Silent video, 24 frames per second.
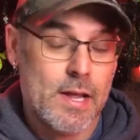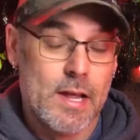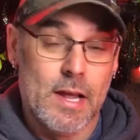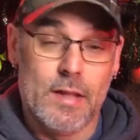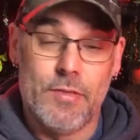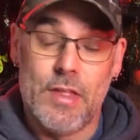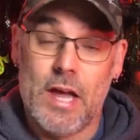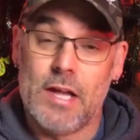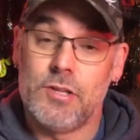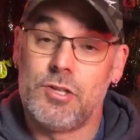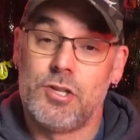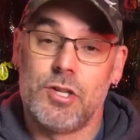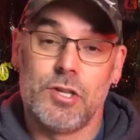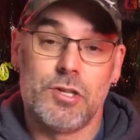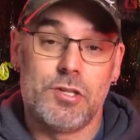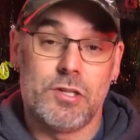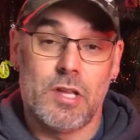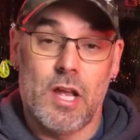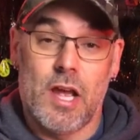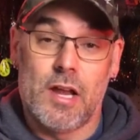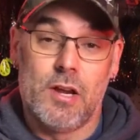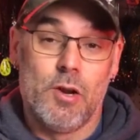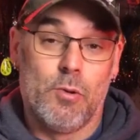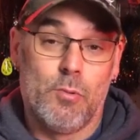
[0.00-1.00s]
And that's just,
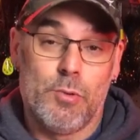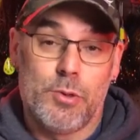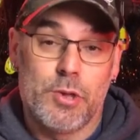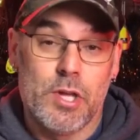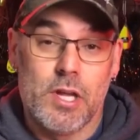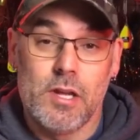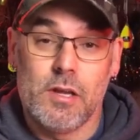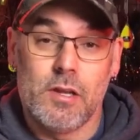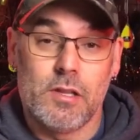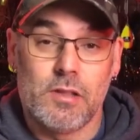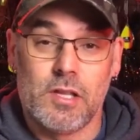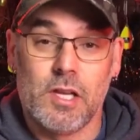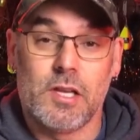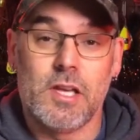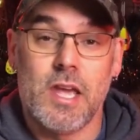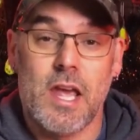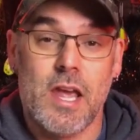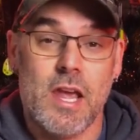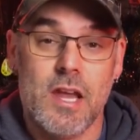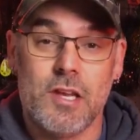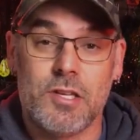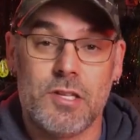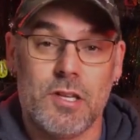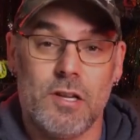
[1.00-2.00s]
I don't think, the
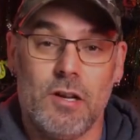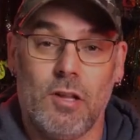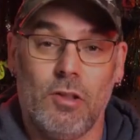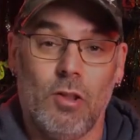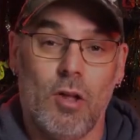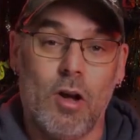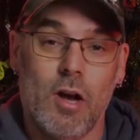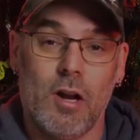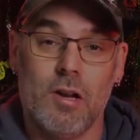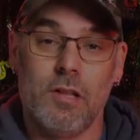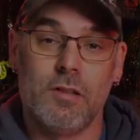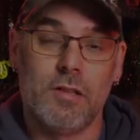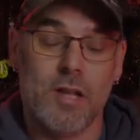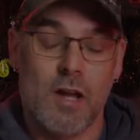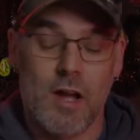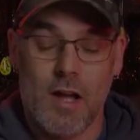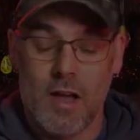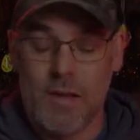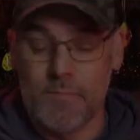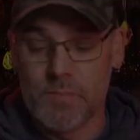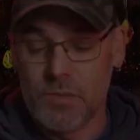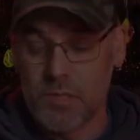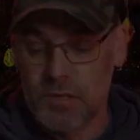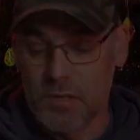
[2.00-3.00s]
case in a lot of
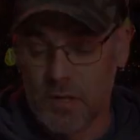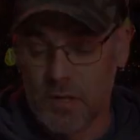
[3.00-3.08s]
times.